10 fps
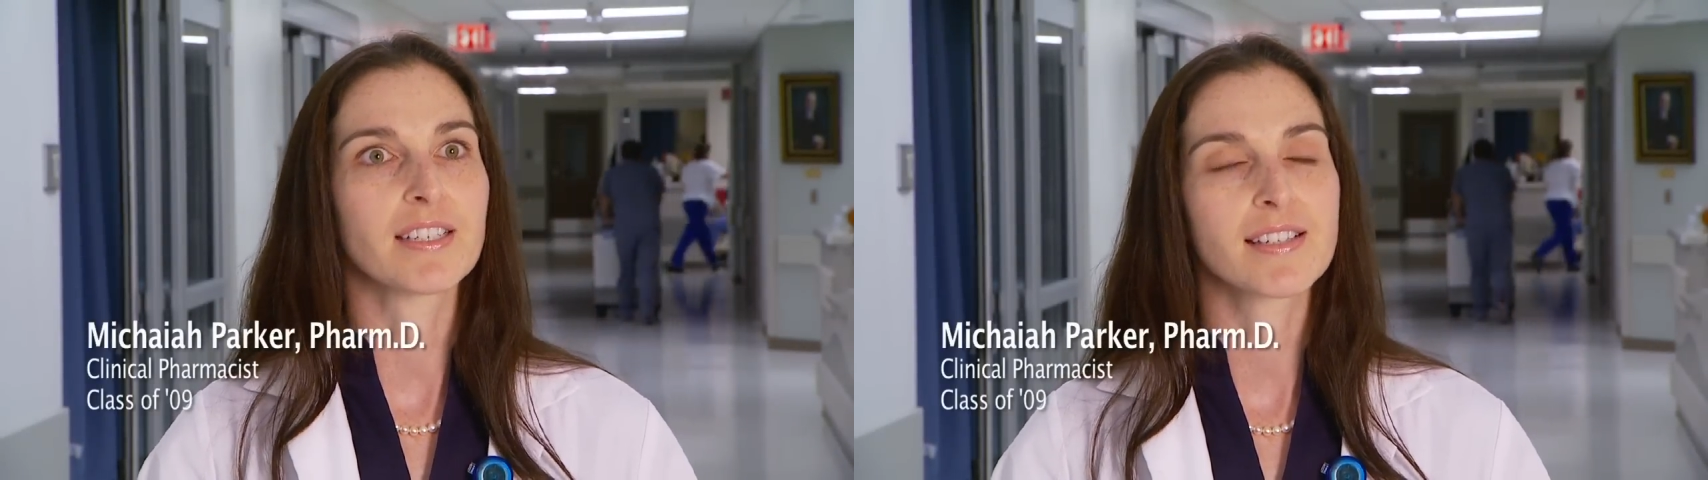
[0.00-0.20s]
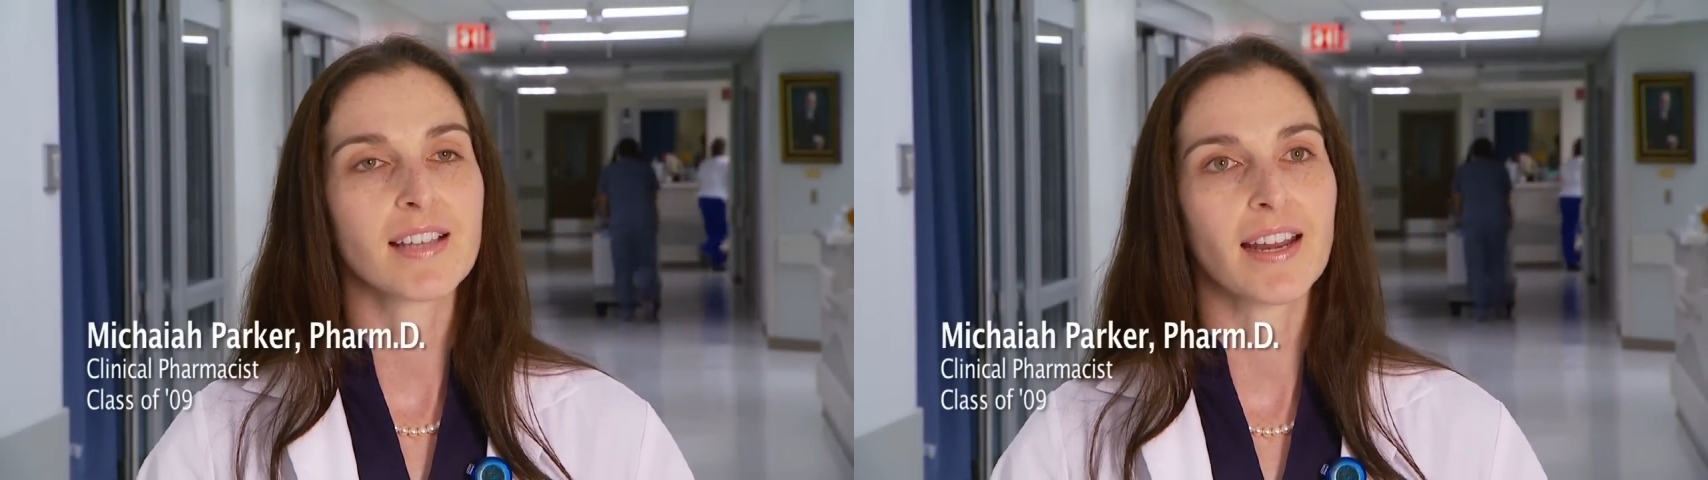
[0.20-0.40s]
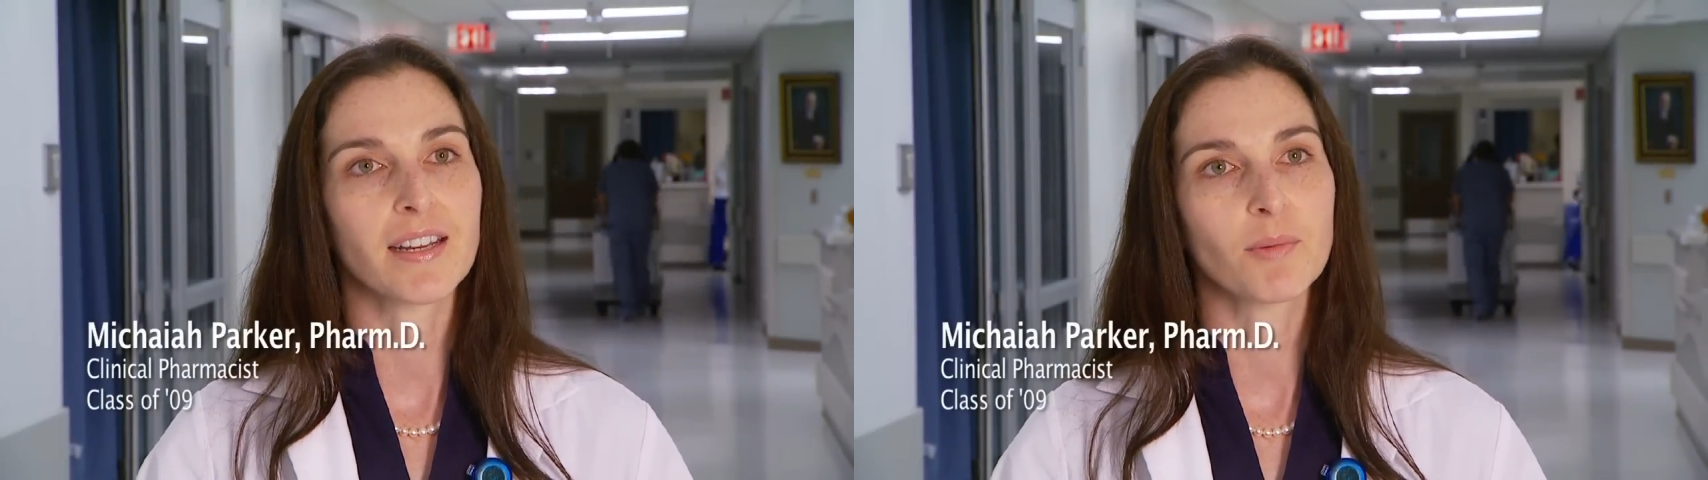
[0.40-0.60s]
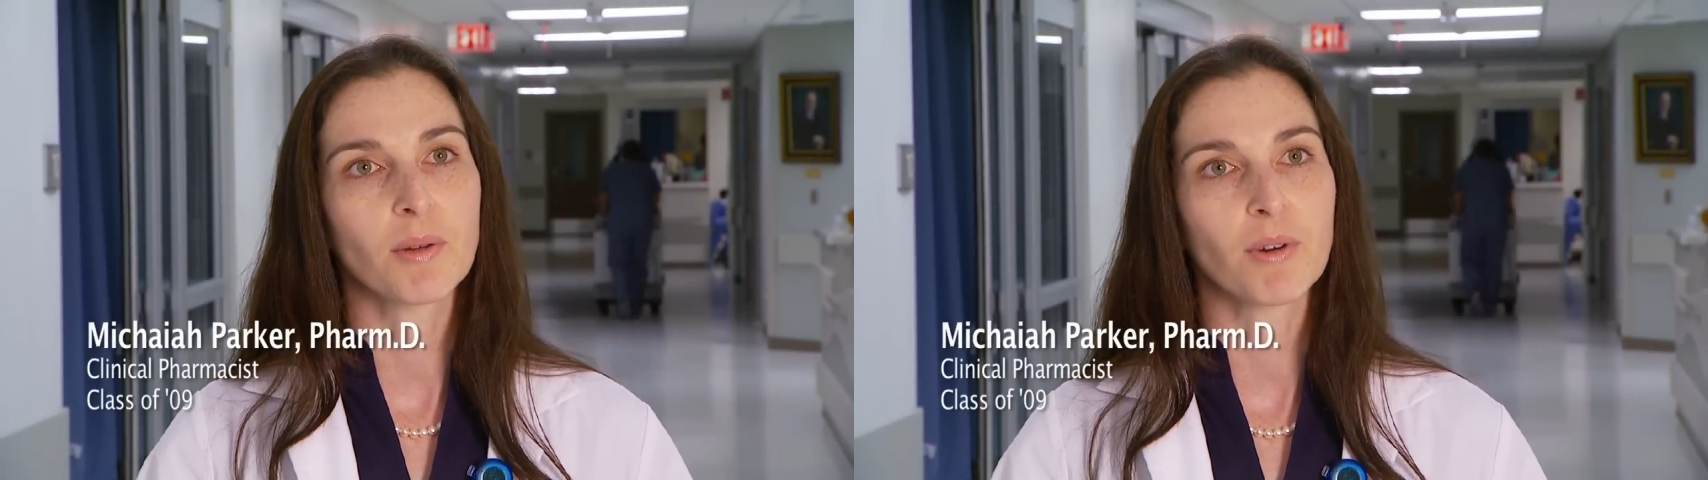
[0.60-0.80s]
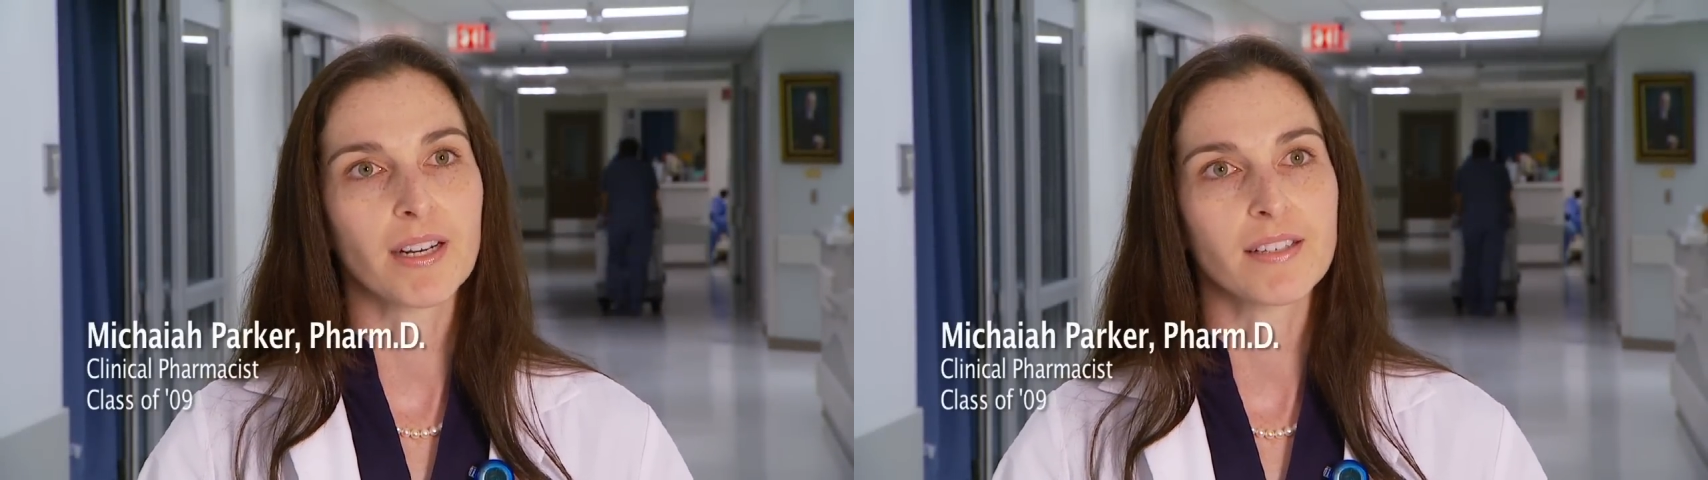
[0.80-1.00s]
decided we
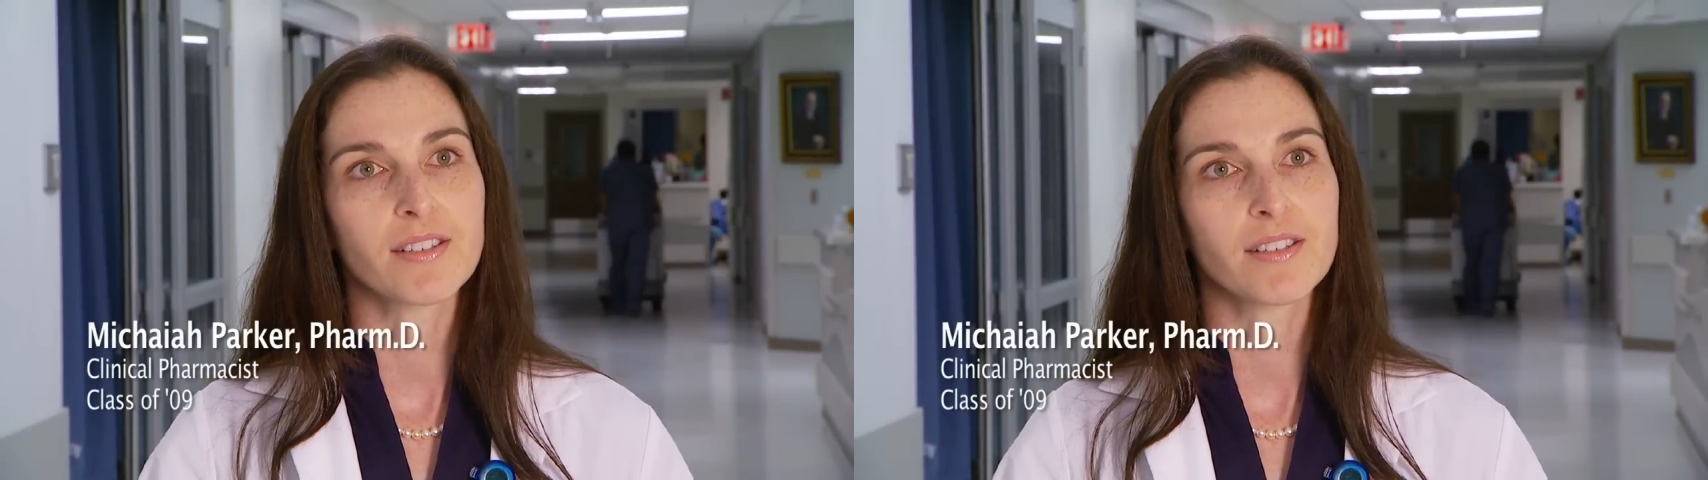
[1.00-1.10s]
wanted